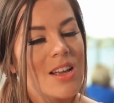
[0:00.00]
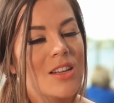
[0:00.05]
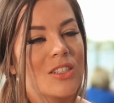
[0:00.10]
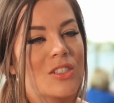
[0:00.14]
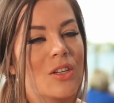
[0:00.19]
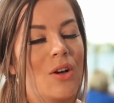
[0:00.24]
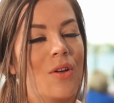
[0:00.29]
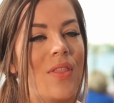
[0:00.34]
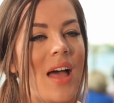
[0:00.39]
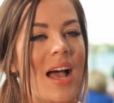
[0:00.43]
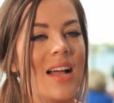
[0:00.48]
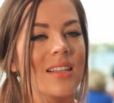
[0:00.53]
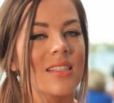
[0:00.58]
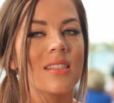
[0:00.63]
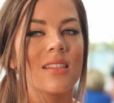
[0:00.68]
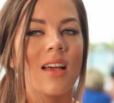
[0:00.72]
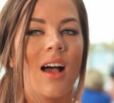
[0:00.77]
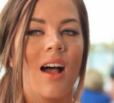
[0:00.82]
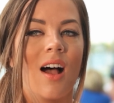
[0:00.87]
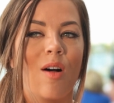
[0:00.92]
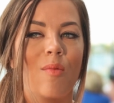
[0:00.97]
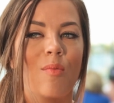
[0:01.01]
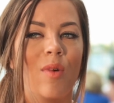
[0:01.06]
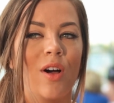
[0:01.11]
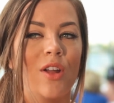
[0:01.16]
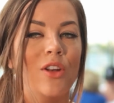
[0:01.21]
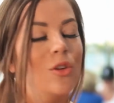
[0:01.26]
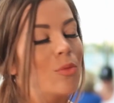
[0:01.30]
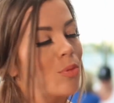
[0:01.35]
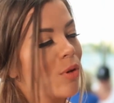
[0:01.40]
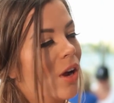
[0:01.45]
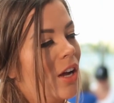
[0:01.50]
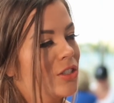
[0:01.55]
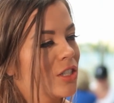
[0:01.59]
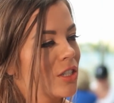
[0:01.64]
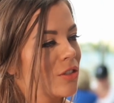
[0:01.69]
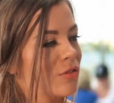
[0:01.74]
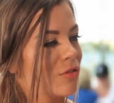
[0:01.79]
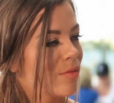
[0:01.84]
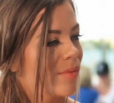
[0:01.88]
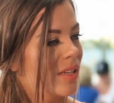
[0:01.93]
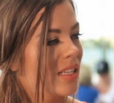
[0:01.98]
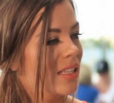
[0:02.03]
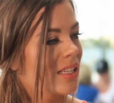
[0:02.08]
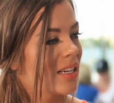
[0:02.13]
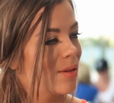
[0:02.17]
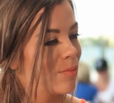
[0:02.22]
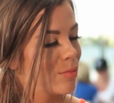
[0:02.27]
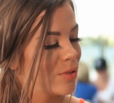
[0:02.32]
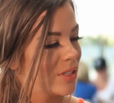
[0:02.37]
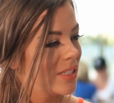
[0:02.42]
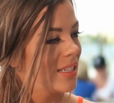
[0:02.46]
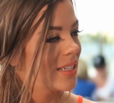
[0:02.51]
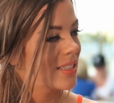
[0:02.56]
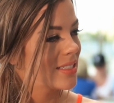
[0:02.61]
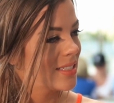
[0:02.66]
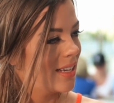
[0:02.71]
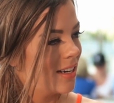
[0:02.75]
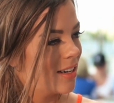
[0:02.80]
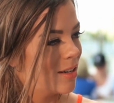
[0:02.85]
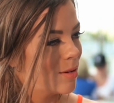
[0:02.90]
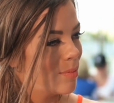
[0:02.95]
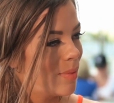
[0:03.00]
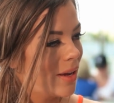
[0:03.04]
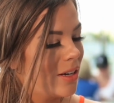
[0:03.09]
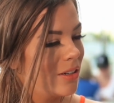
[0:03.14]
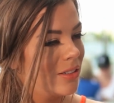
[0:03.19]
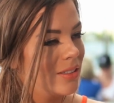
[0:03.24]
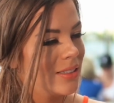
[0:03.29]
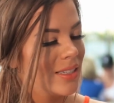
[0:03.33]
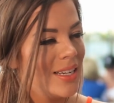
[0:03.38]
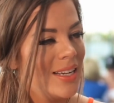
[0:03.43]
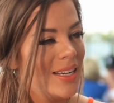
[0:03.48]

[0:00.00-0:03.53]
So that's a new project for me that I'm really excited about.